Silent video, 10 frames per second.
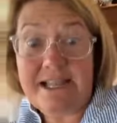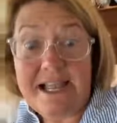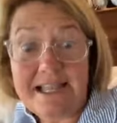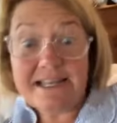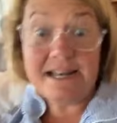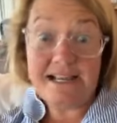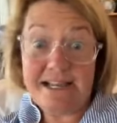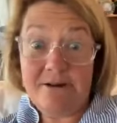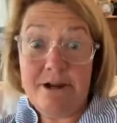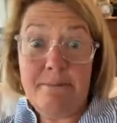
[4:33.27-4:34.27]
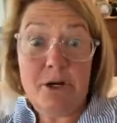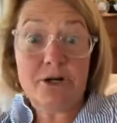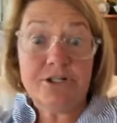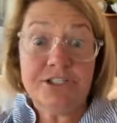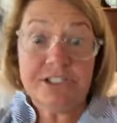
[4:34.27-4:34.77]
like I cannot carry a
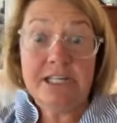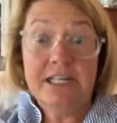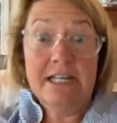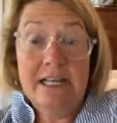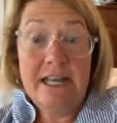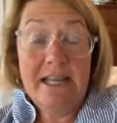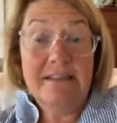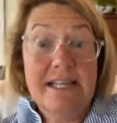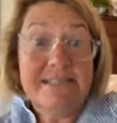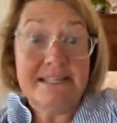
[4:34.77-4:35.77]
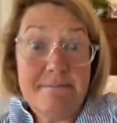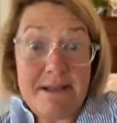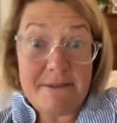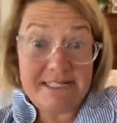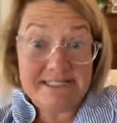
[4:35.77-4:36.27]
purse unless I'm
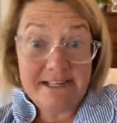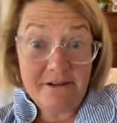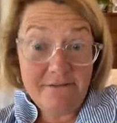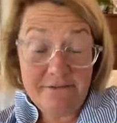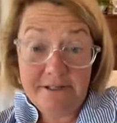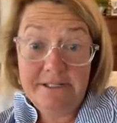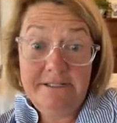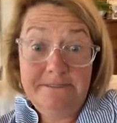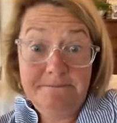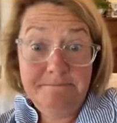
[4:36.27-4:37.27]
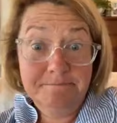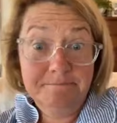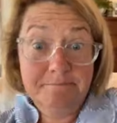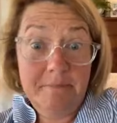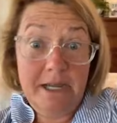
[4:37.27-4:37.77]
by myself.
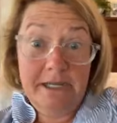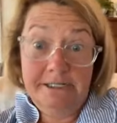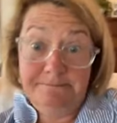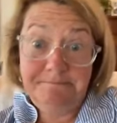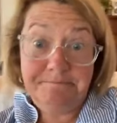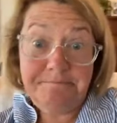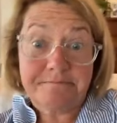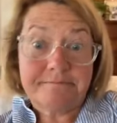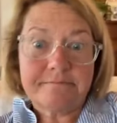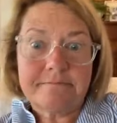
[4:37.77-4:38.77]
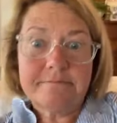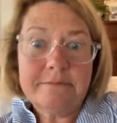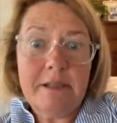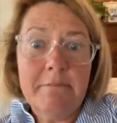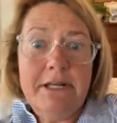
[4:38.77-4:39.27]
But
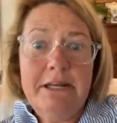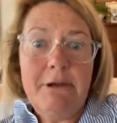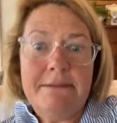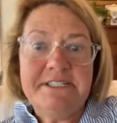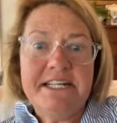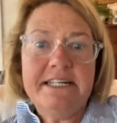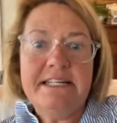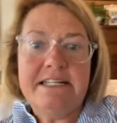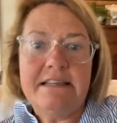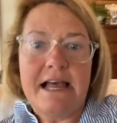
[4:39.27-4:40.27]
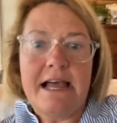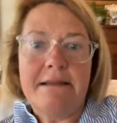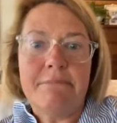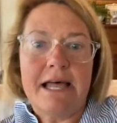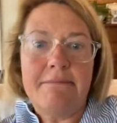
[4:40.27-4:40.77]
anyway, I'm standing in
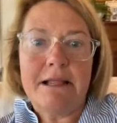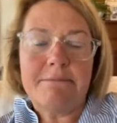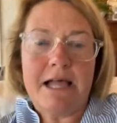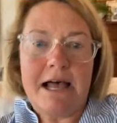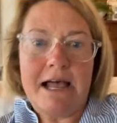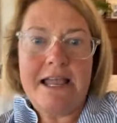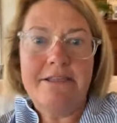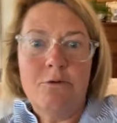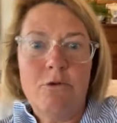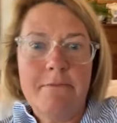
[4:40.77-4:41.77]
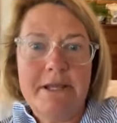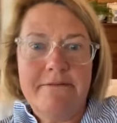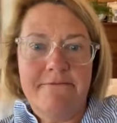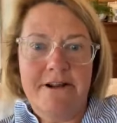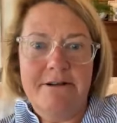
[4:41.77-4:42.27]
line, blah, blah, blah. And the woman
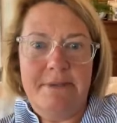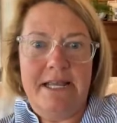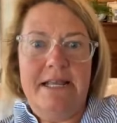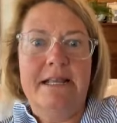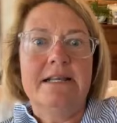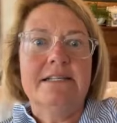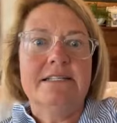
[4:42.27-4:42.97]
in front of me,